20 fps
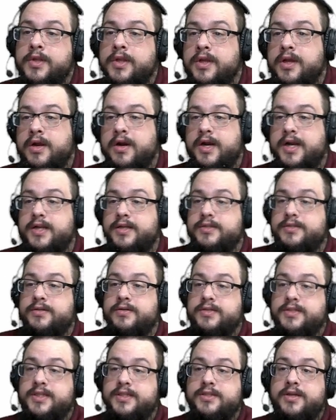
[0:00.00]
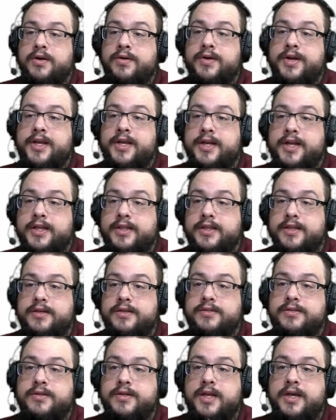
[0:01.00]
All right, so it says already connected.
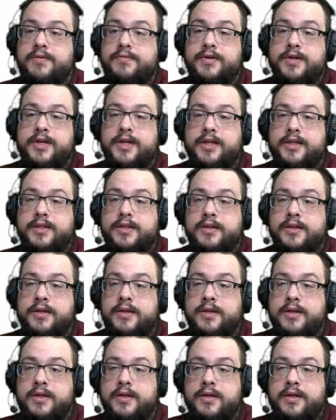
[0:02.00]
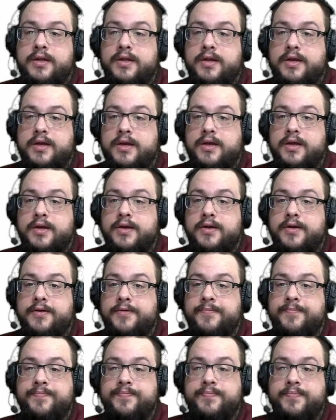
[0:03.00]
So now we're connected.
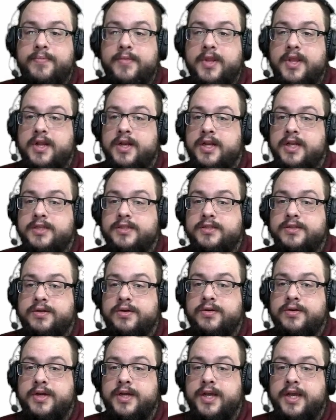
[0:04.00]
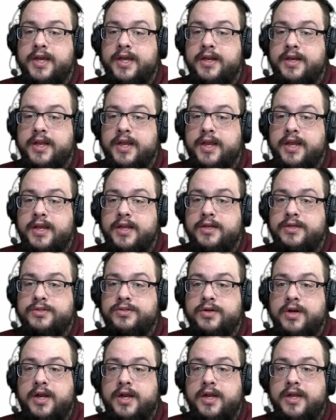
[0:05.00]
Um, let's go ahead and
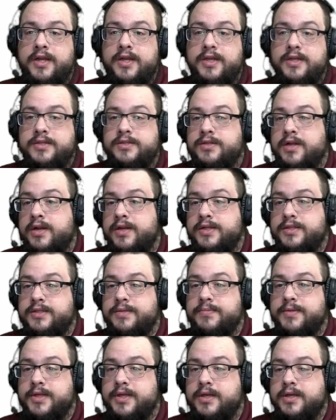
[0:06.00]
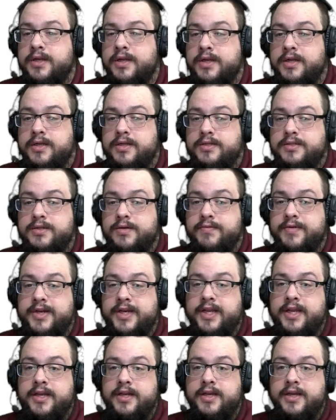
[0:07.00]
try installing something. So we
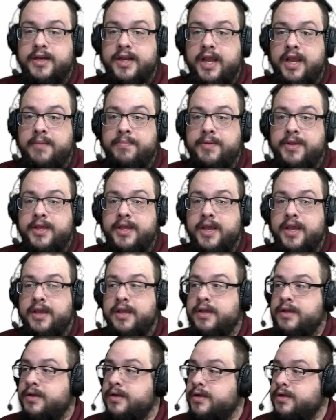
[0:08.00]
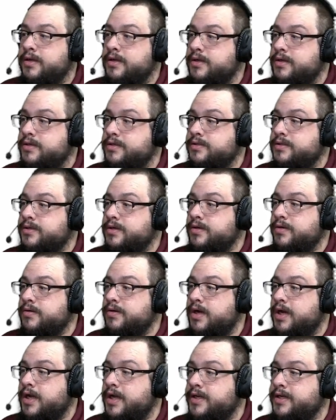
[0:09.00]
need an A P K. So
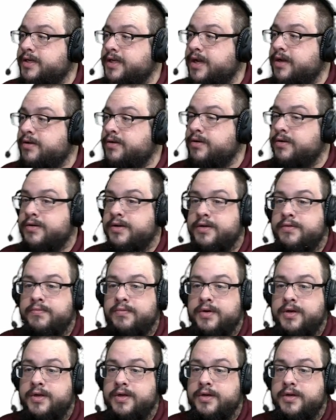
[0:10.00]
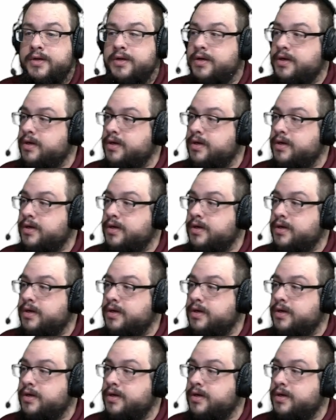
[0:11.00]
I downloaded one.